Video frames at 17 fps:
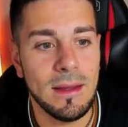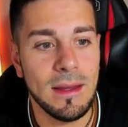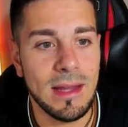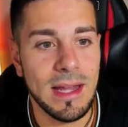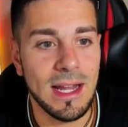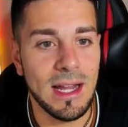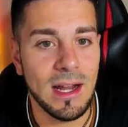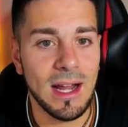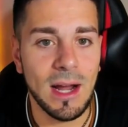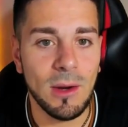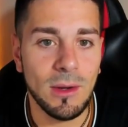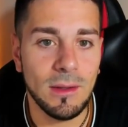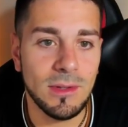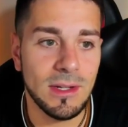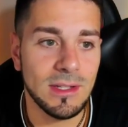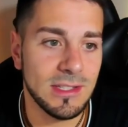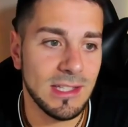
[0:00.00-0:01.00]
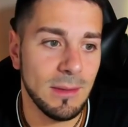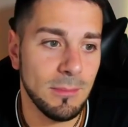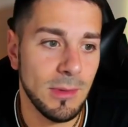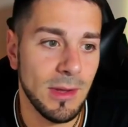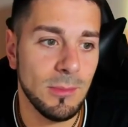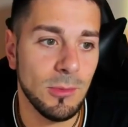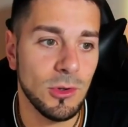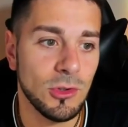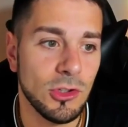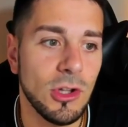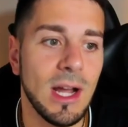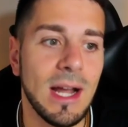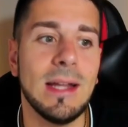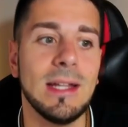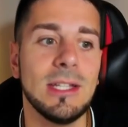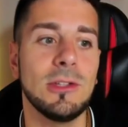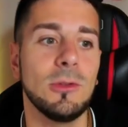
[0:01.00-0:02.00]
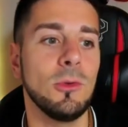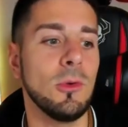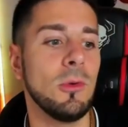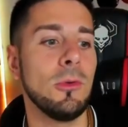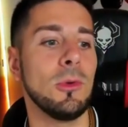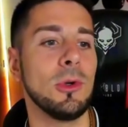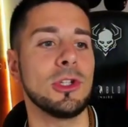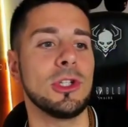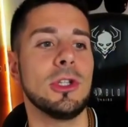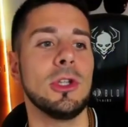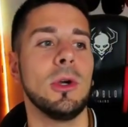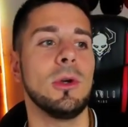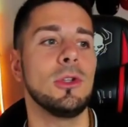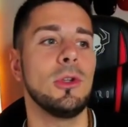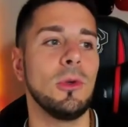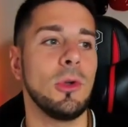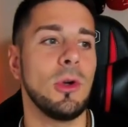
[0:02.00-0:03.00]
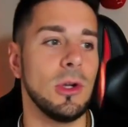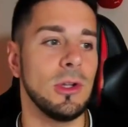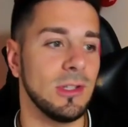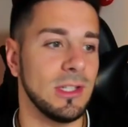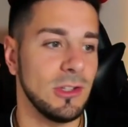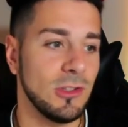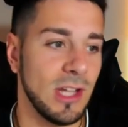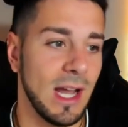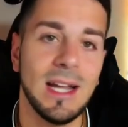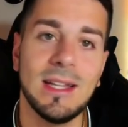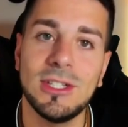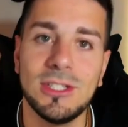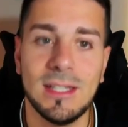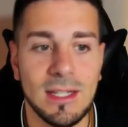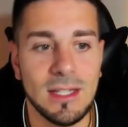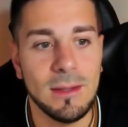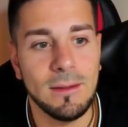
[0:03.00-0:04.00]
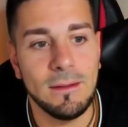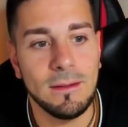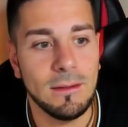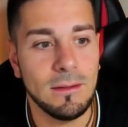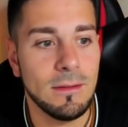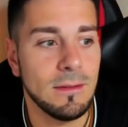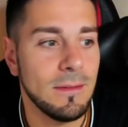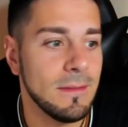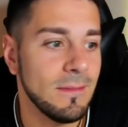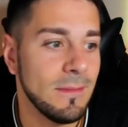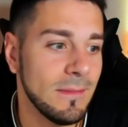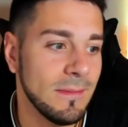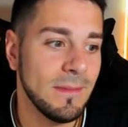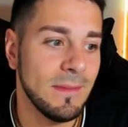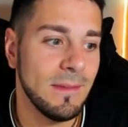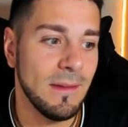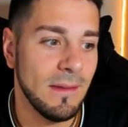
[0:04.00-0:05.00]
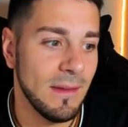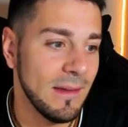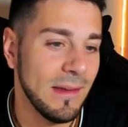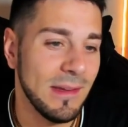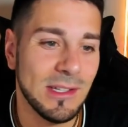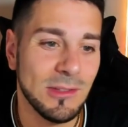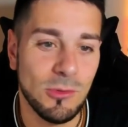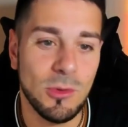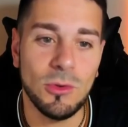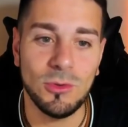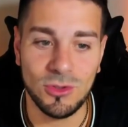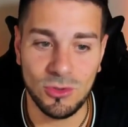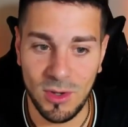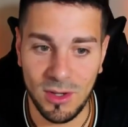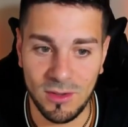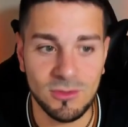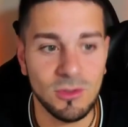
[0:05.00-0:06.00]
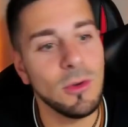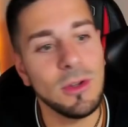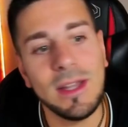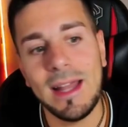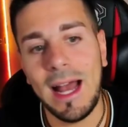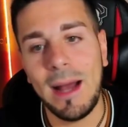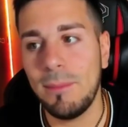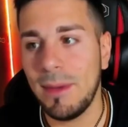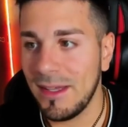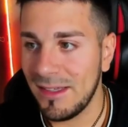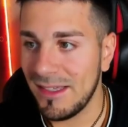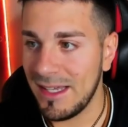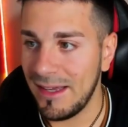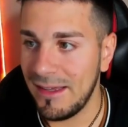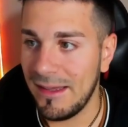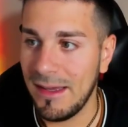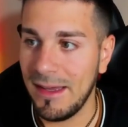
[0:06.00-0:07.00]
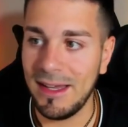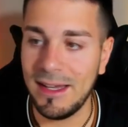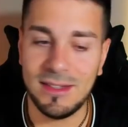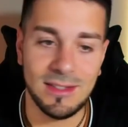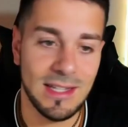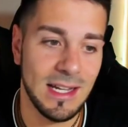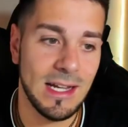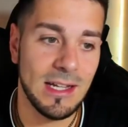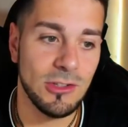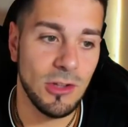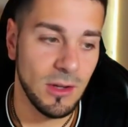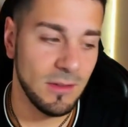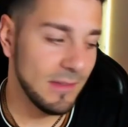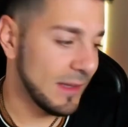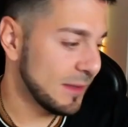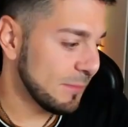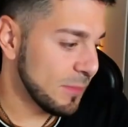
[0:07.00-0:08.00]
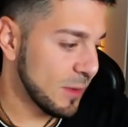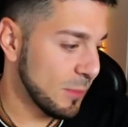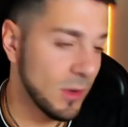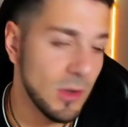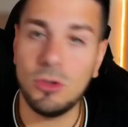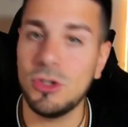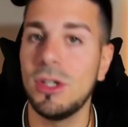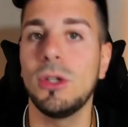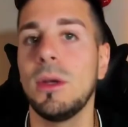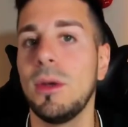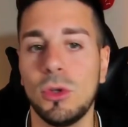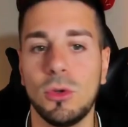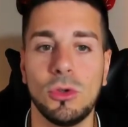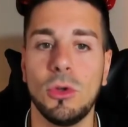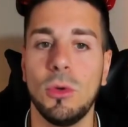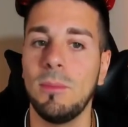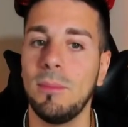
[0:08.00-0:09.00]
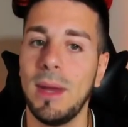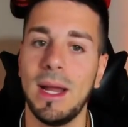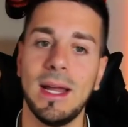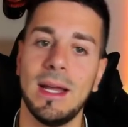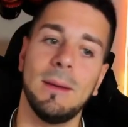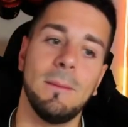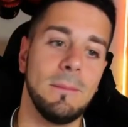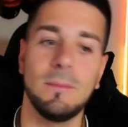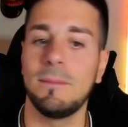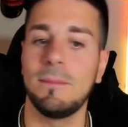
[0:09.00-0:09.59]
Here, however, some people try this move, which is also called the Traxler. This move is one of those gambits that, let's say, is often promoted on YouTube by